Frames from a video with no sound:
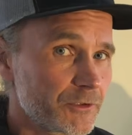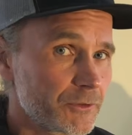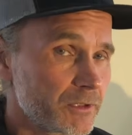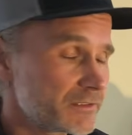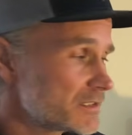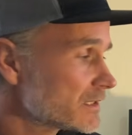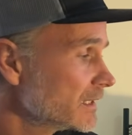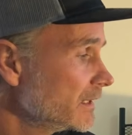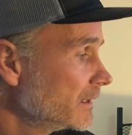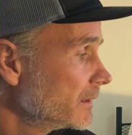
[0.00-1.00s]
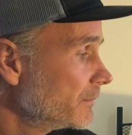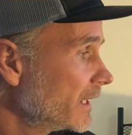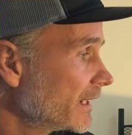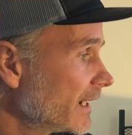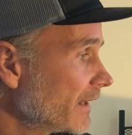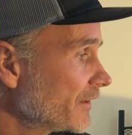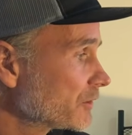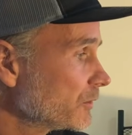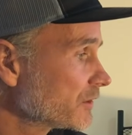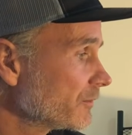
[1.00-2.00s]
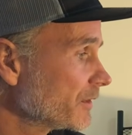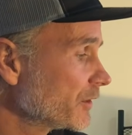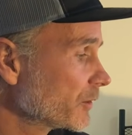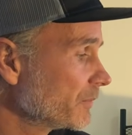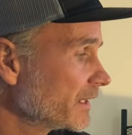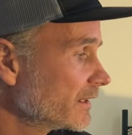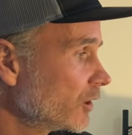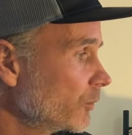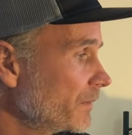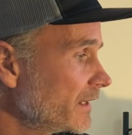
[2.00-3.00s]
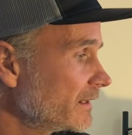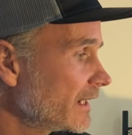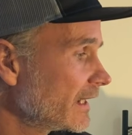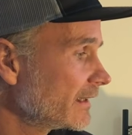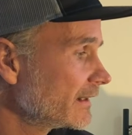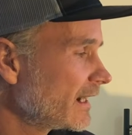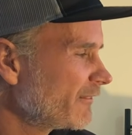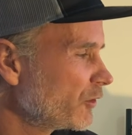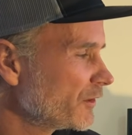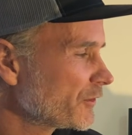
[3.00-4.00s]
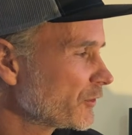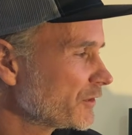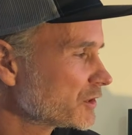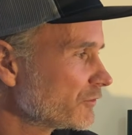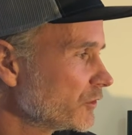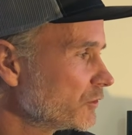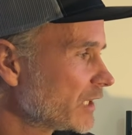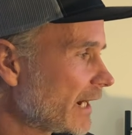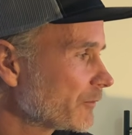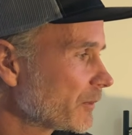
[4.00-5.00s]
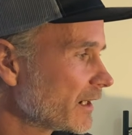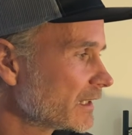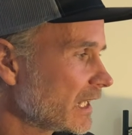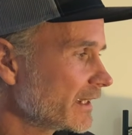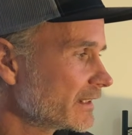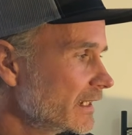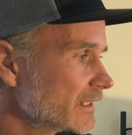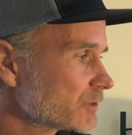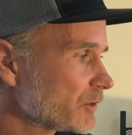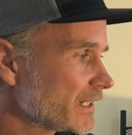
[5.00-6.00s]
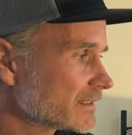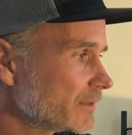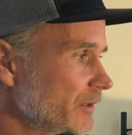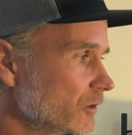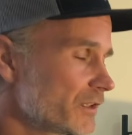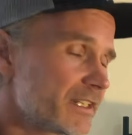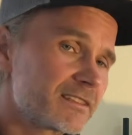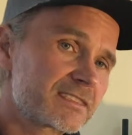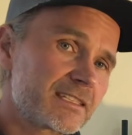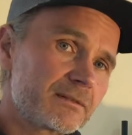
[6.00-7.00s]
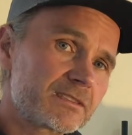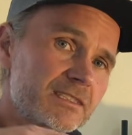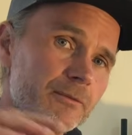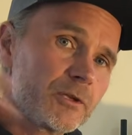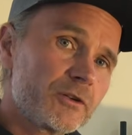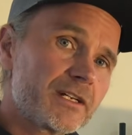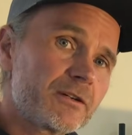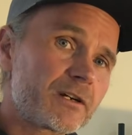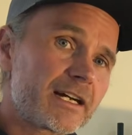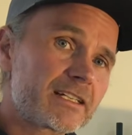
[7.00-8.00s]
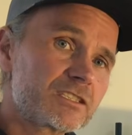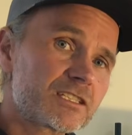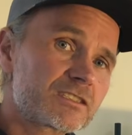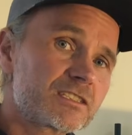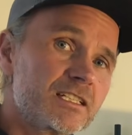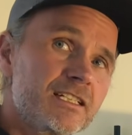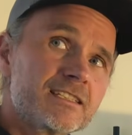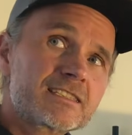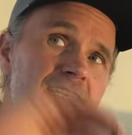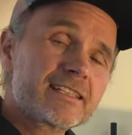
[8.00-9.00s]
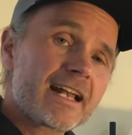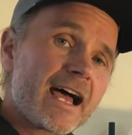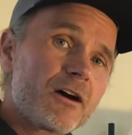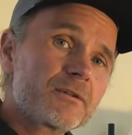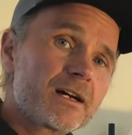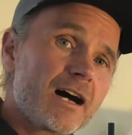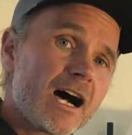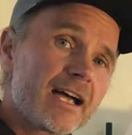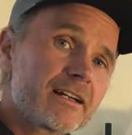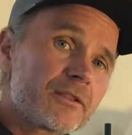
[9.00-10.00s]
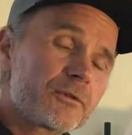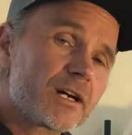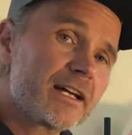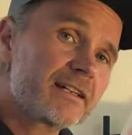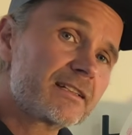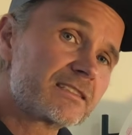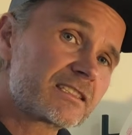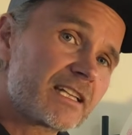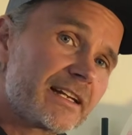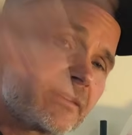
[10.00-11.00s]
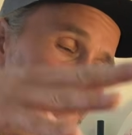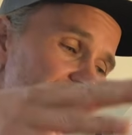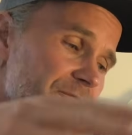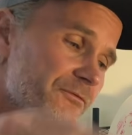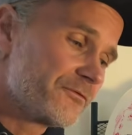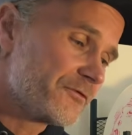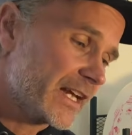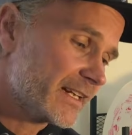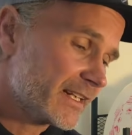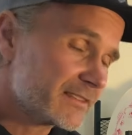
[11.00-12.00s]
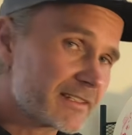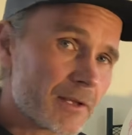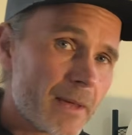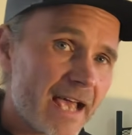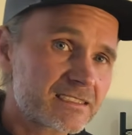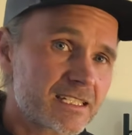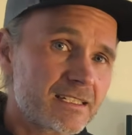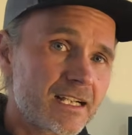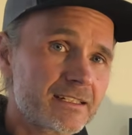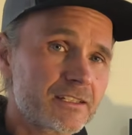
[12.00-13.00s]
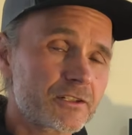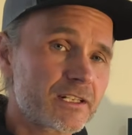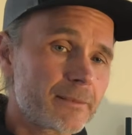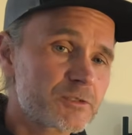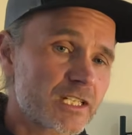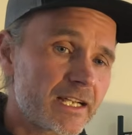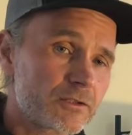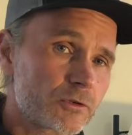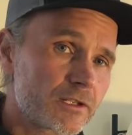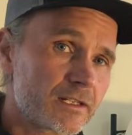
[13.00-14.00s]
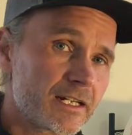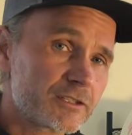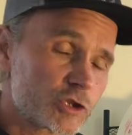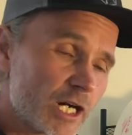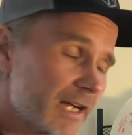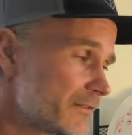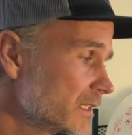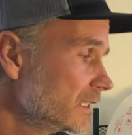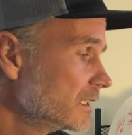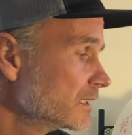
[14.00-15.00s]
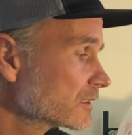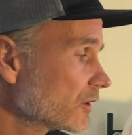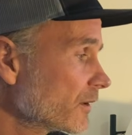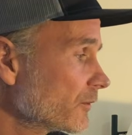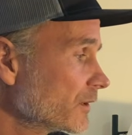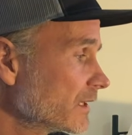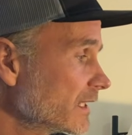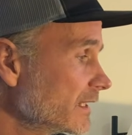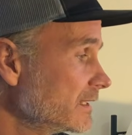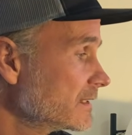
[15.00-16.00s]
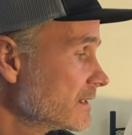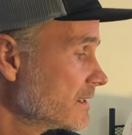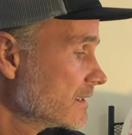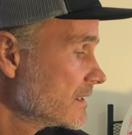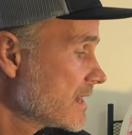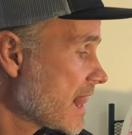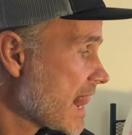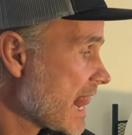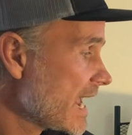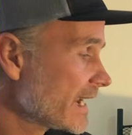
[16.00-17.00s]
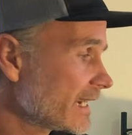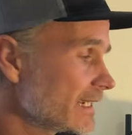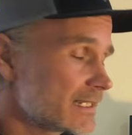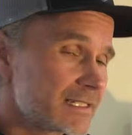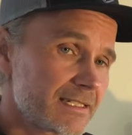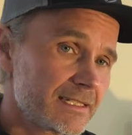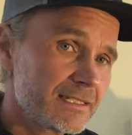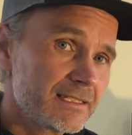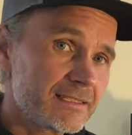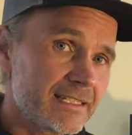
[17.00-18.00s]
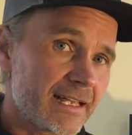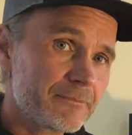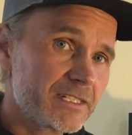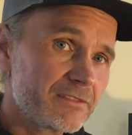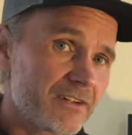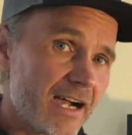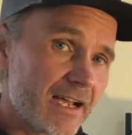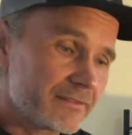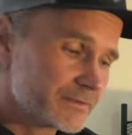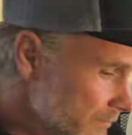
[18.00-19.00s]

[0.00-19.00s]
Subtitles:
new ones. But this one's from the European Open, and I've only thrown this a few times, but I like its predictability and stability, where I can just send it out high to the right and just let it fade into the basket on either an upshot or on a drive. So I really like the Md3.